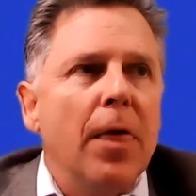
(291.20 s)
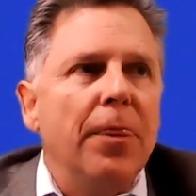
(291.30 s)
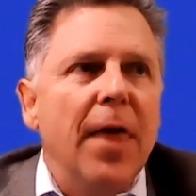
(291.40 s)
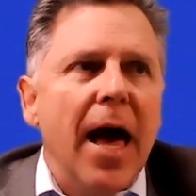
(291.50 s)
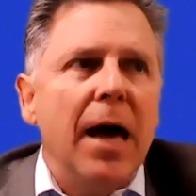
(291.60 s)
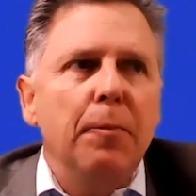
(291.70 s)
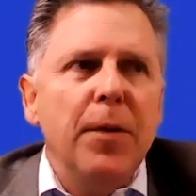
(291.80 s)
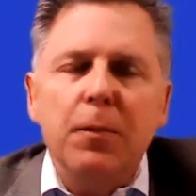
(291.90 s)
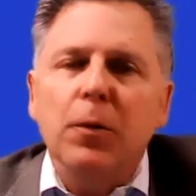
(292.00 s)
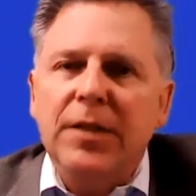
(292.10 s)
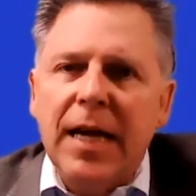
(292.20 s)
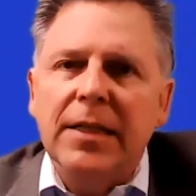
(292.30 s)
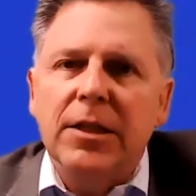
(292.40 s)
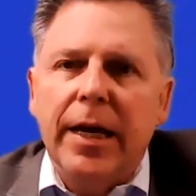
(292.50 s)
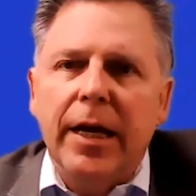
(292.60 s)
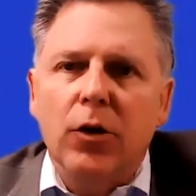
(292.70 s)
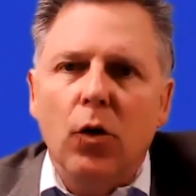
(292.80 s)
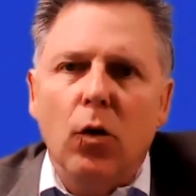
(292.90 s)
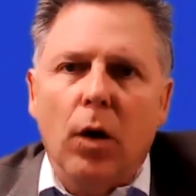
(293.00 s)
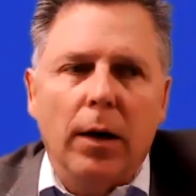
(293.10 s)
that people tend to
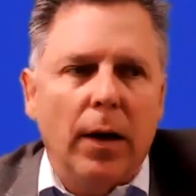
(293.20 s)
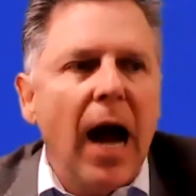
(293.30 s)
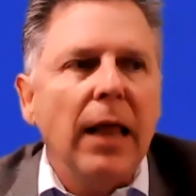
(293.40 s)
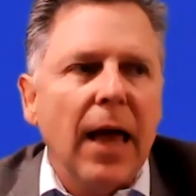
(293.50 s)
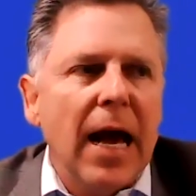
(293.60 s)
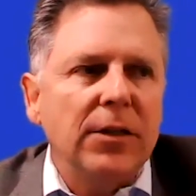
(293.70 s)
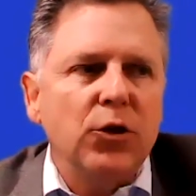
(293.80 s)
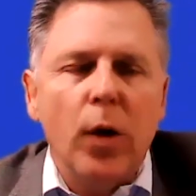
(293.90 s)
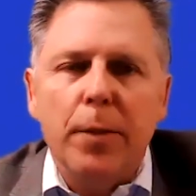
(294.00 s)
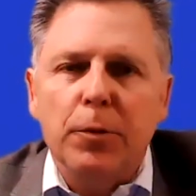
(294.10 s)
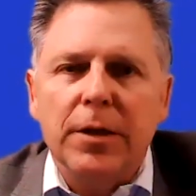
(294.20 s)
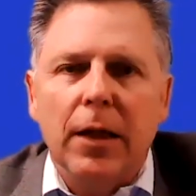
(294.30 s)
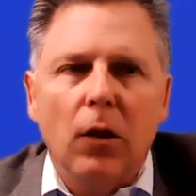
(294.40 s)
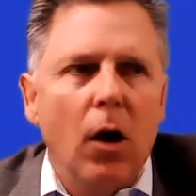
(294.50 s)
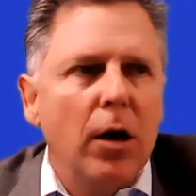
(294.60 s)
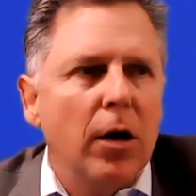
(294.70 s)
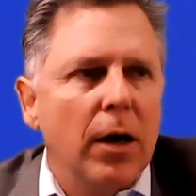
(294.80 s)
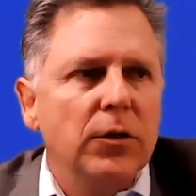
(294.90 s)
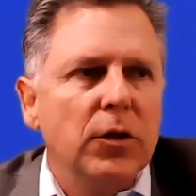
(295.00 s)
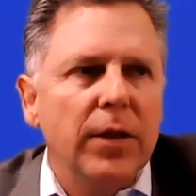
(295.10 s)
ignore. I last 20% longer,
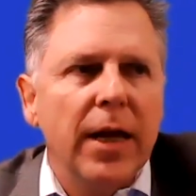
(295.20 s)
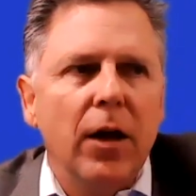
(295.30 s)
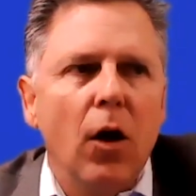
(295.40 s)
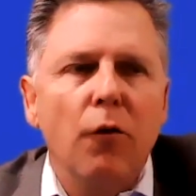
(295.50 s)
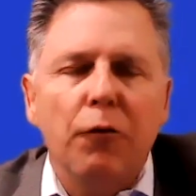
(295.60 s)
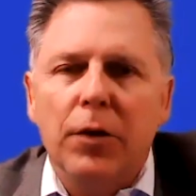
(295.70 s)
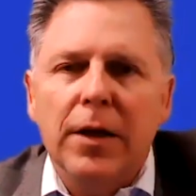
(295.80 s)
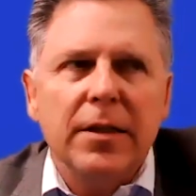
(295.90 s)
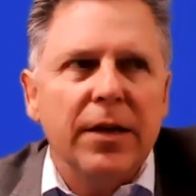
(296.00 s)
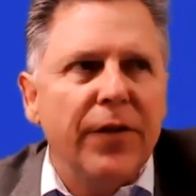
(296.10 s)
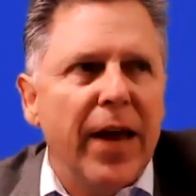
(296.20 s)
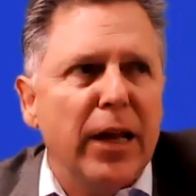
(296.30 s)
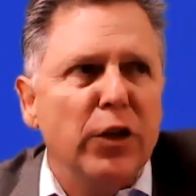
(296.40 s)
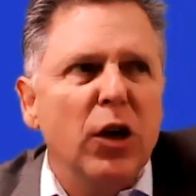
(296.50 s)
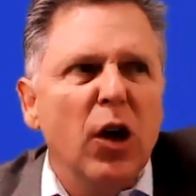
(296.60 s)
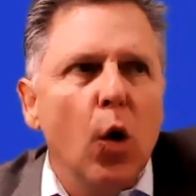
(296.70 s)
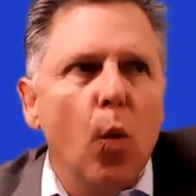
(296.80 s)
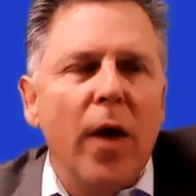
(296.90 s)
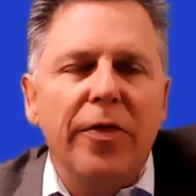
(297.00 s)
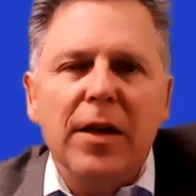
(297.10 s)
and so they go for this advantage
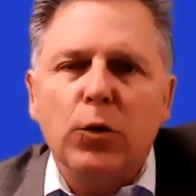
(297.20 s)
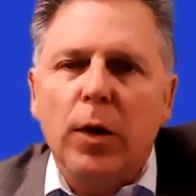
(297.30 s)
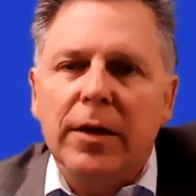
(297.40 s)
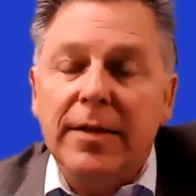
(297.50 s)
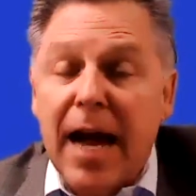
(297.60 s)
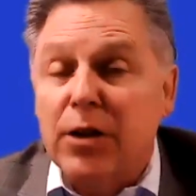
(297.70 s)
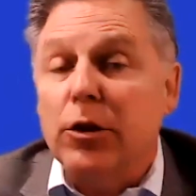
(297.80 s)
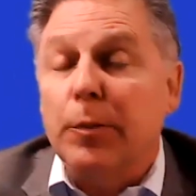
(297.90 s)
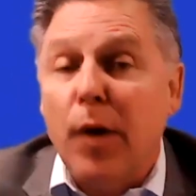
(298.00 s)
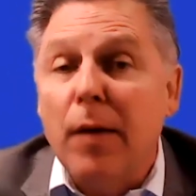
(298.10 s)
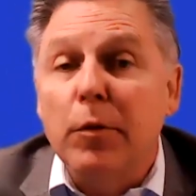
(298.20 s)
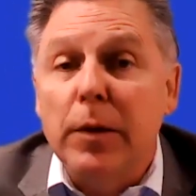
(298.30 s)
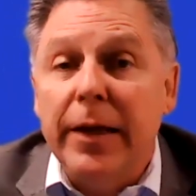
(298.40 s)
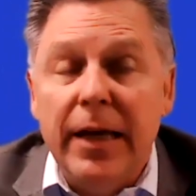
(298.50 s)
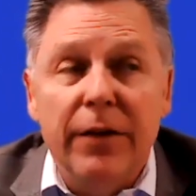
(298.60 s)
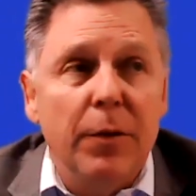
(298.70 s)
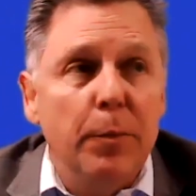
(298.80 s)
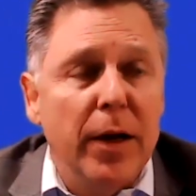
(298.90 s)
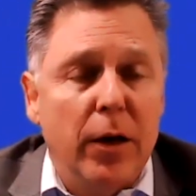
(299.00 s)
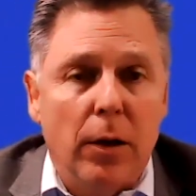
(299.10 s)
when this one is actually probably even
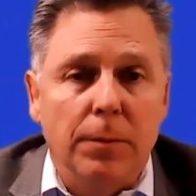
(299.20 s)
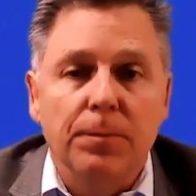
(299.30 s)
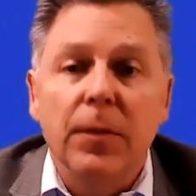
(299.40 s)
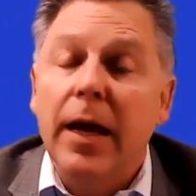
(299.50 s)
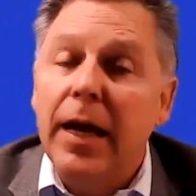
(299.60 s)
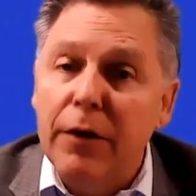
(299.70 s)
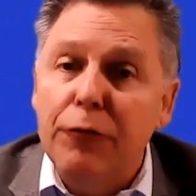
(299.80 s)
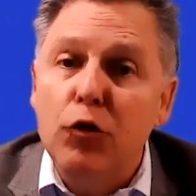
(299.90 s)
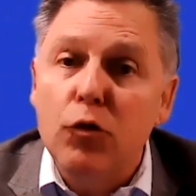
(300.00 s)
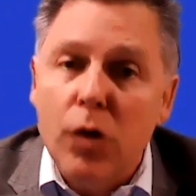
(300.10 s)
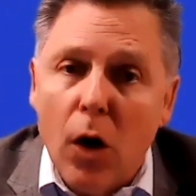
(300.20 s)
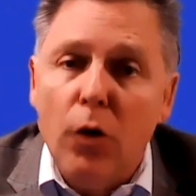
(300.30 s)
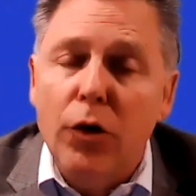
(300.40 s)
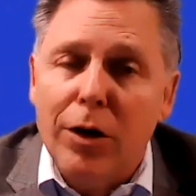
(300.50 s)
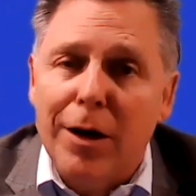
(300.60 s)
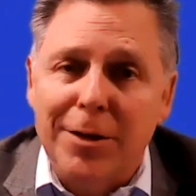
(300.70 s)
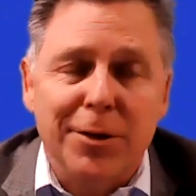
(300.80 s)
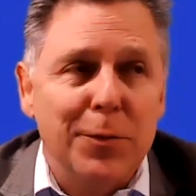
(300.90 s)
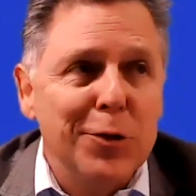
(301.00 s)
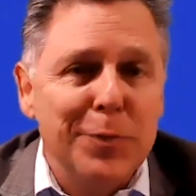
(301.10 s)
bigger. if you know your
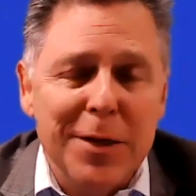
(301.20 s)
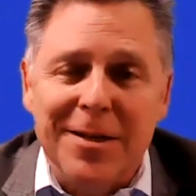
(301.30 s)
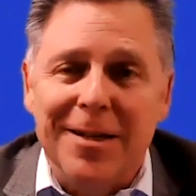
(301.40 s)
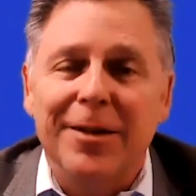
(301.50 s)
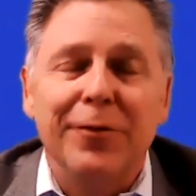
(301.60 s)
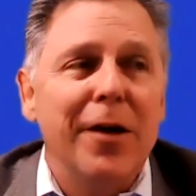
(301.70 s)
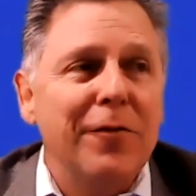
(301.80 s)
customer's business, if you have